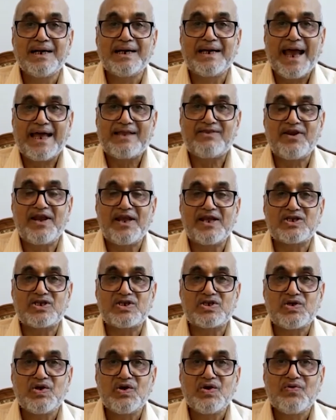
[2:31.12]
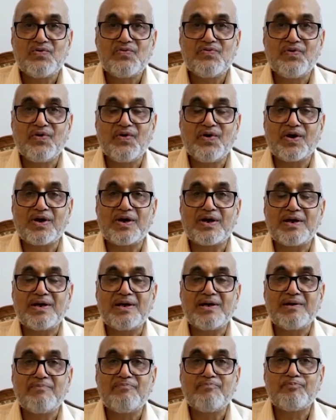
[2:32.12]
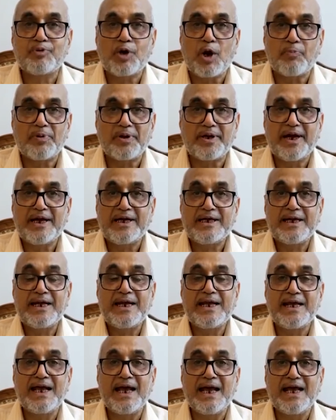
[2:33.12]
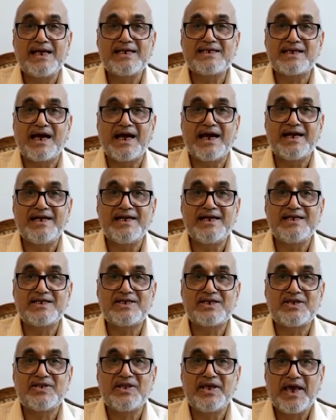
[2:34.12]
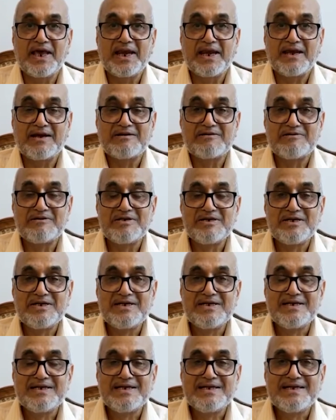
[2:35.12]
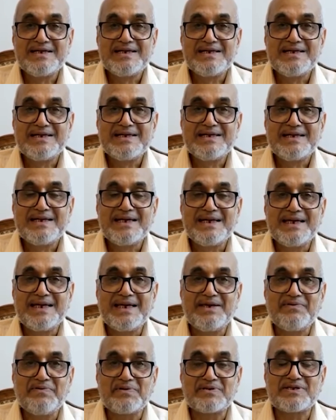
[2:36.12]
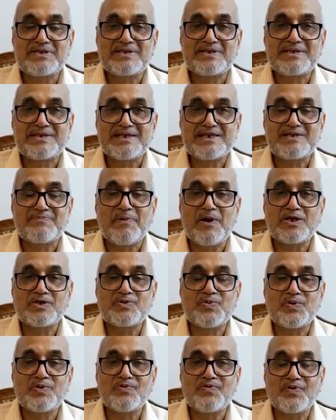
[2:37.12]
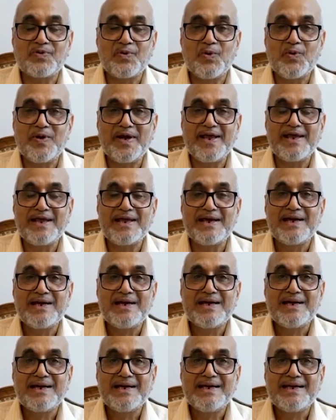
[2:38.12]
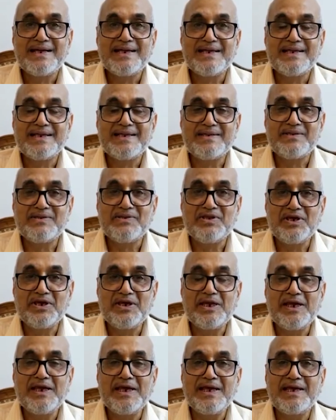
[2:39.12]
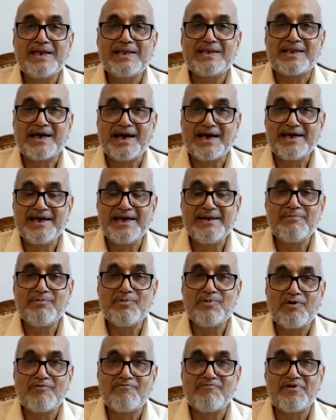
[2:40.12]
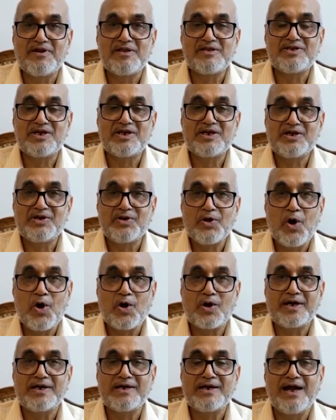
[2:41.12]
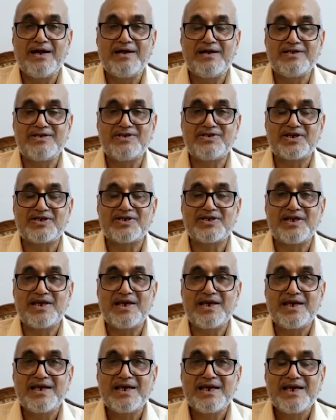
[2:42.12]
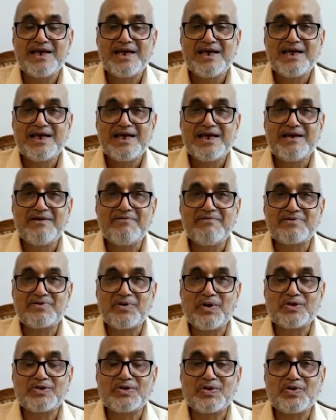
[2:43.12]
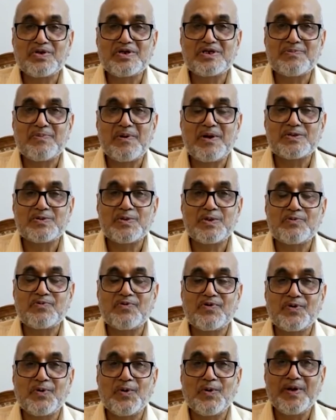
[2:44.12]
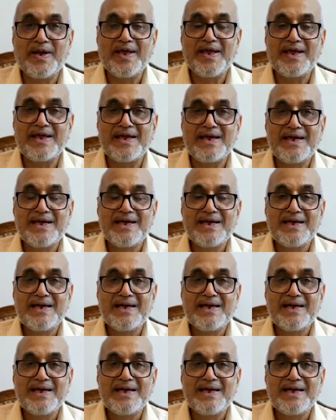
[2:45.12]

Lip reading: gatherings for propagating his ideals in the area. He was responsible for holding Dini Taaleem conference in Tonk in 1960. He was also responsible for holding